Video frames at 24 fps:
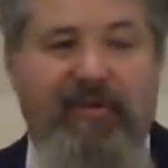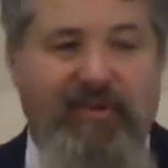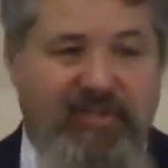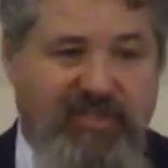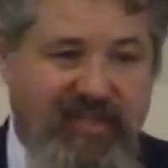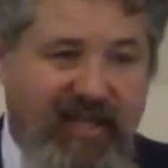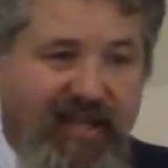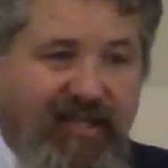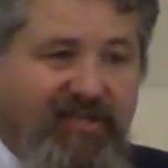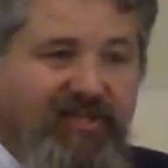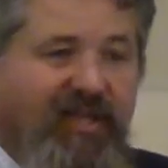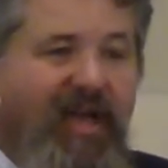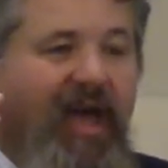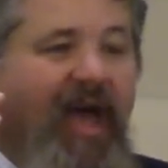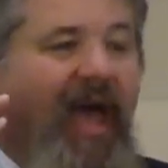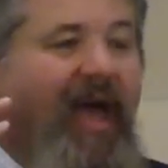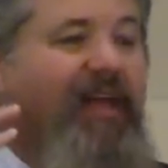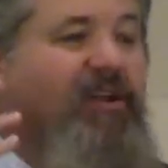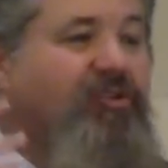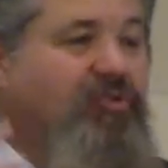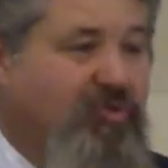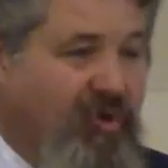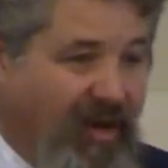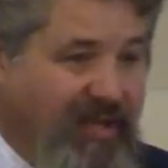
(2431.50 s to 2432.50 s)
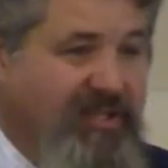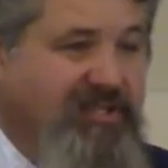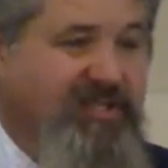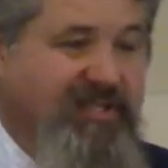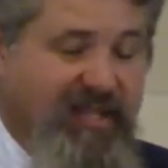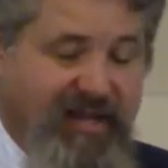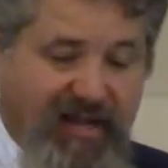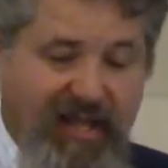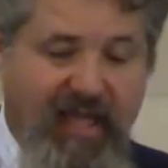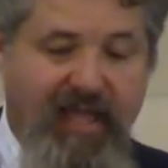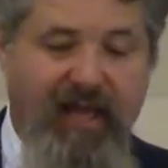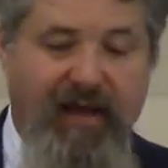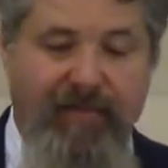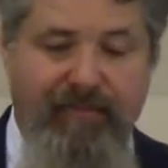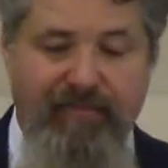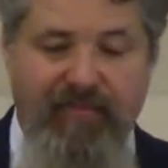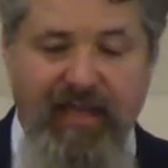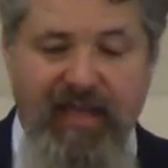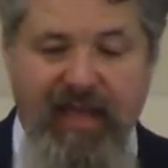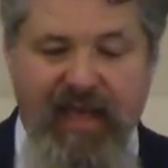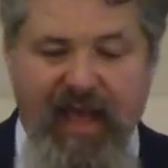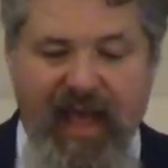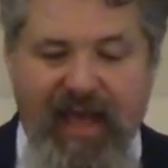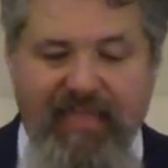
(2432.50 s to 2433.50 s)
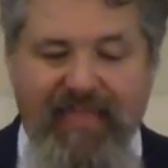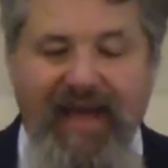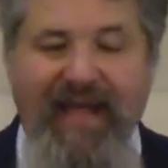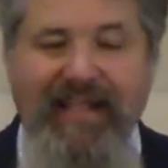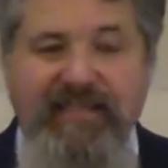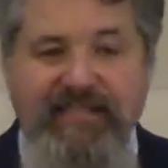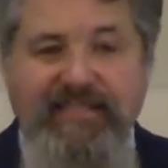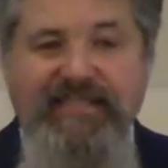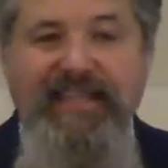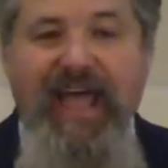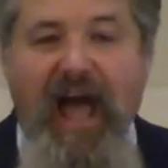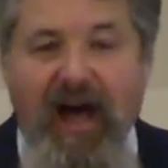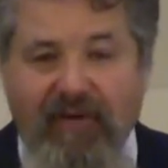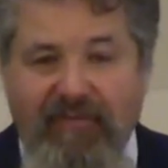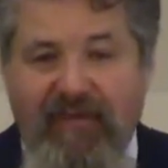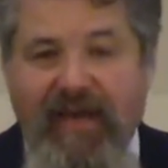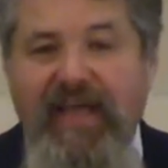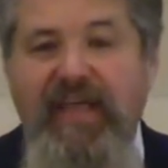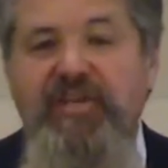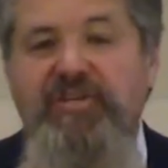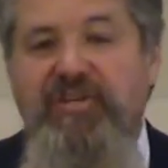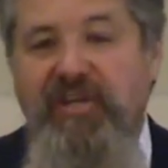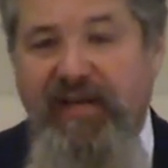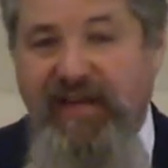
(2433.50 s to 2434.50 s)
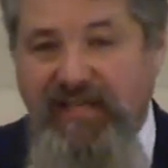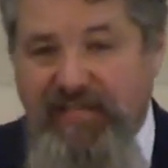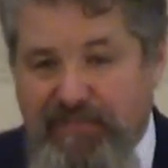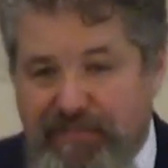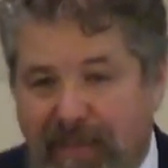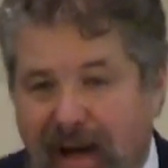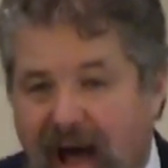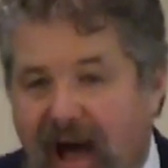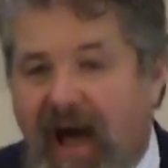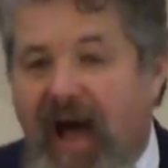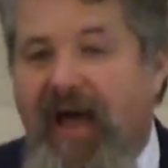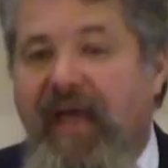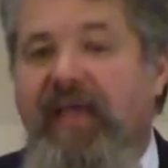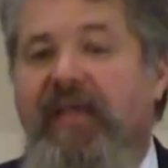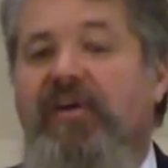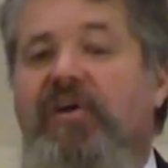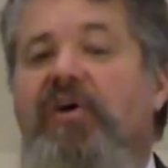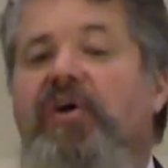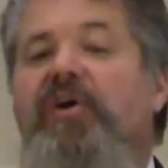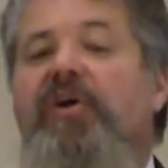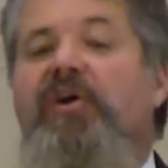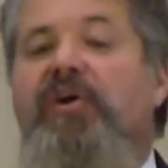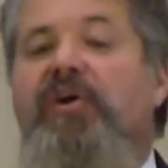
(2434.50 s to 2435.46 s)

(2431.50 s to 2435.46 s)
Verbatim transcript: of their sins and trust in Him. And that salvation is by